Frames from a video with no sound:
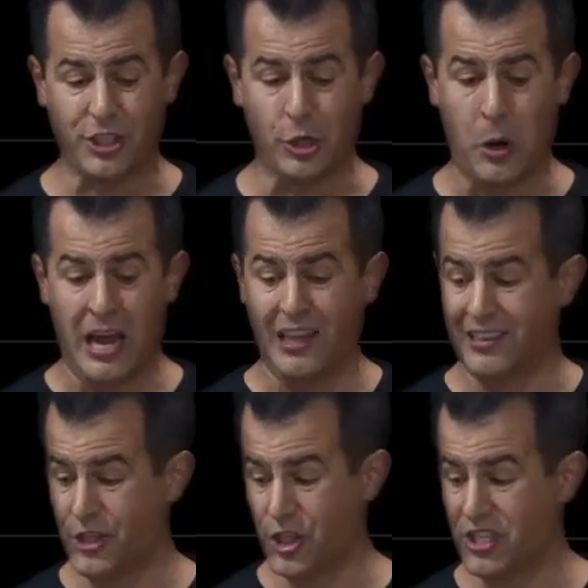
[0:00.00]
I could do?
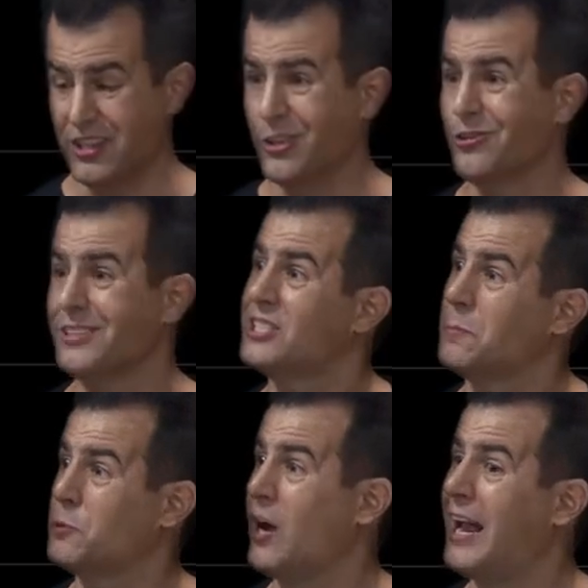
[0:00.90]
Let's just literally
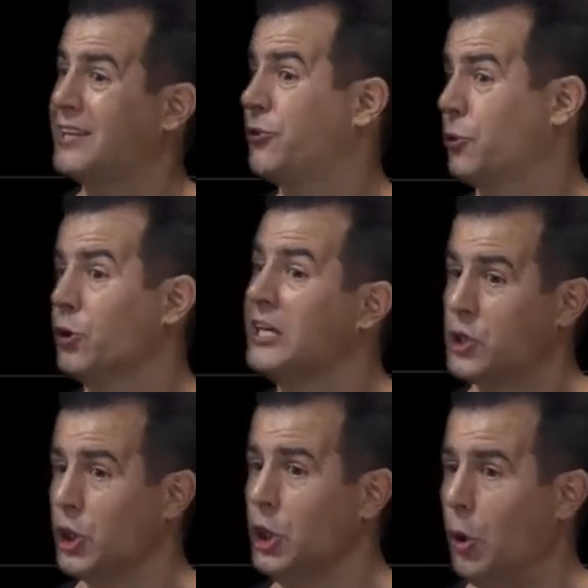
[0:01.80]
subtract
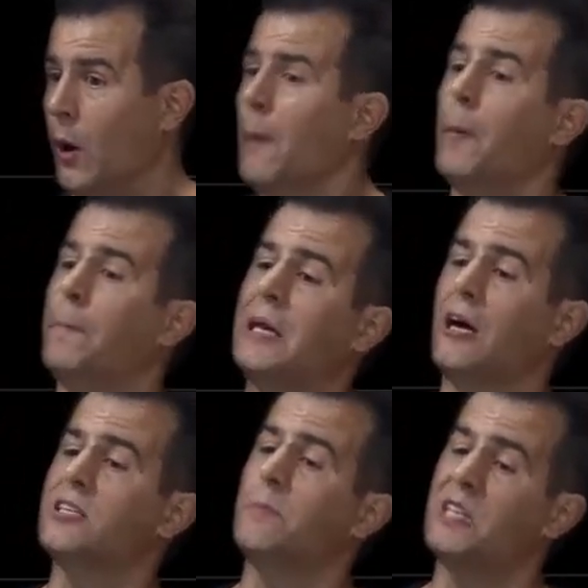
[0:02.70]
32. But
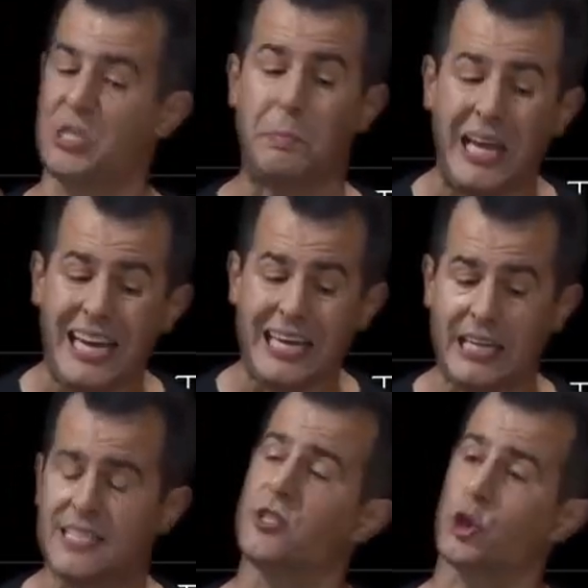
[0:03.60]
because I'm
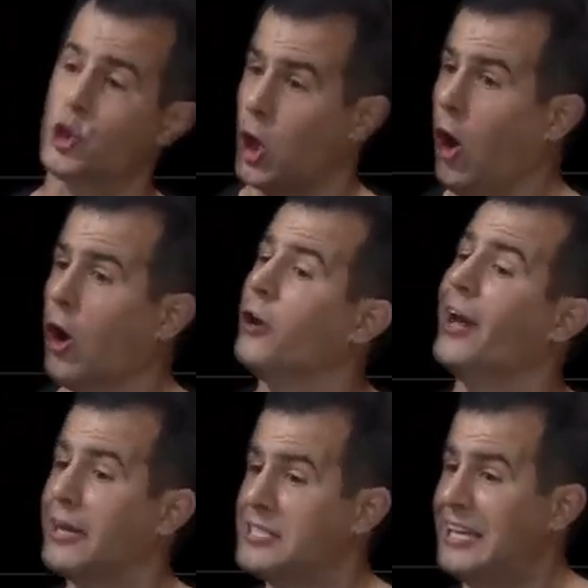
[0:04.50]
displaying this as a char,
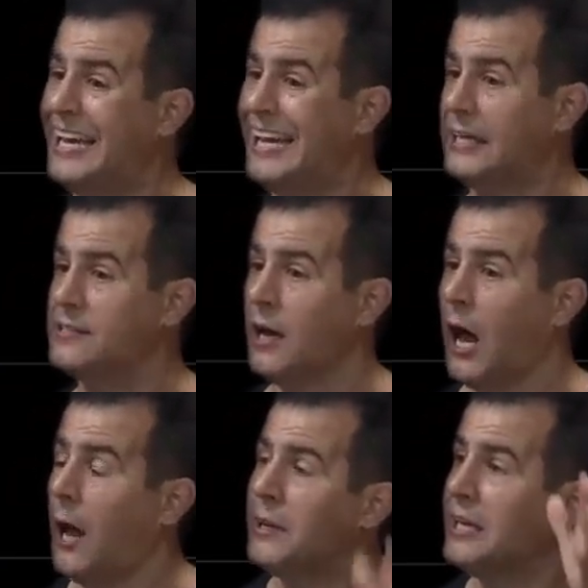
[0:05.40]
not as an int,
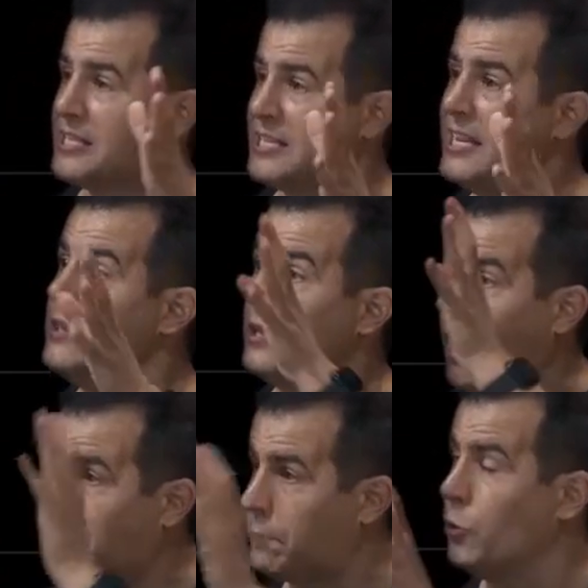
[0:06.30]
I'm going to see
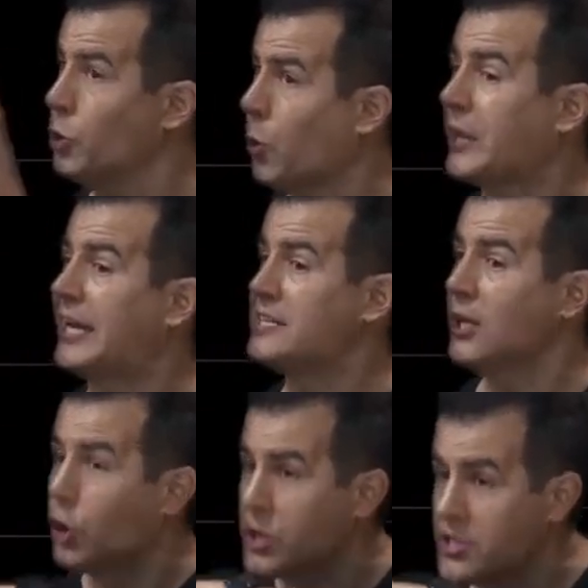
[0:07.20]
the, up, the lowercase
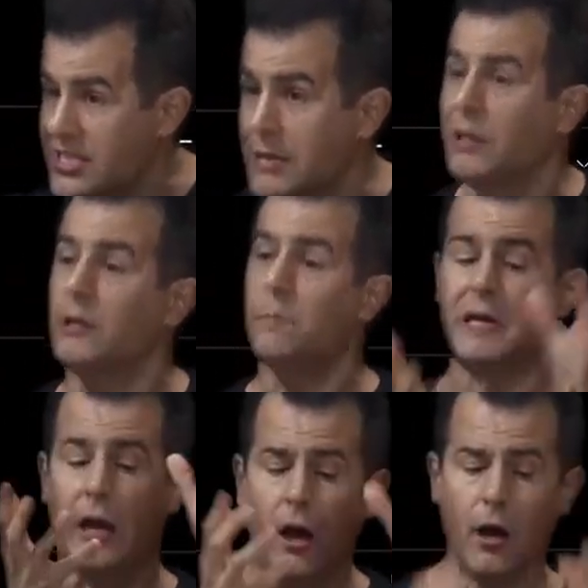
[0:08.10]
letter seemingly
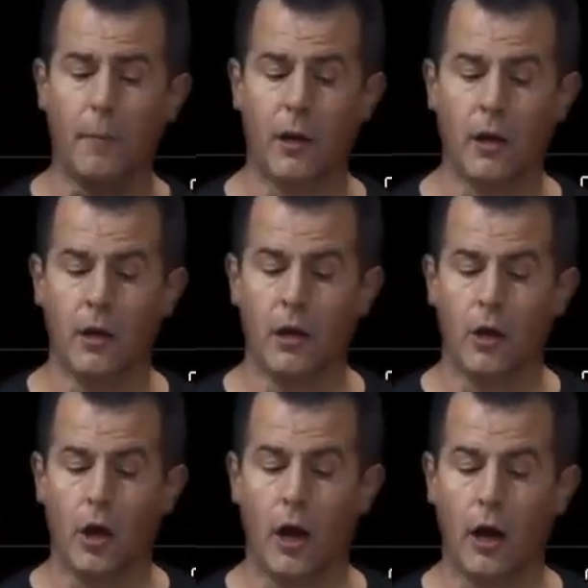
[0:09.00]
become
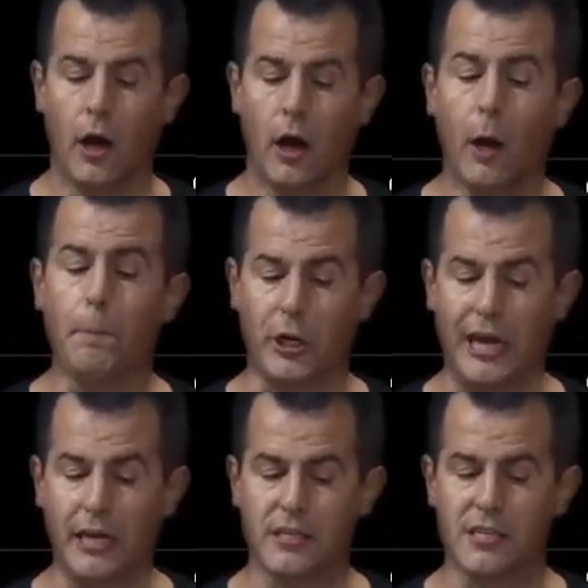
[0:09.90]
uh,
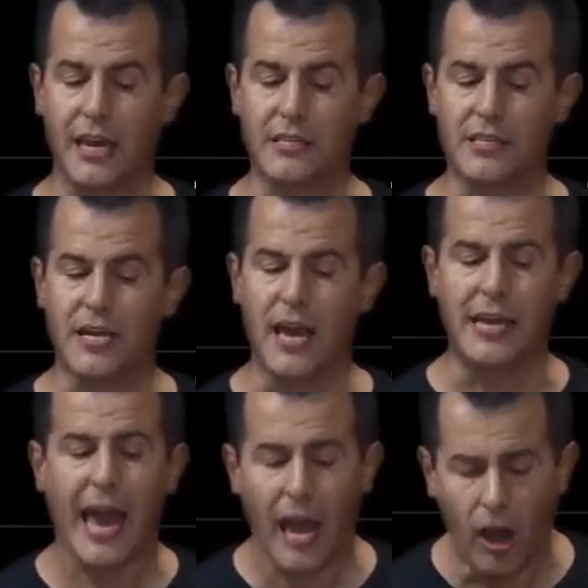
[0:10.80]
uppercase instead.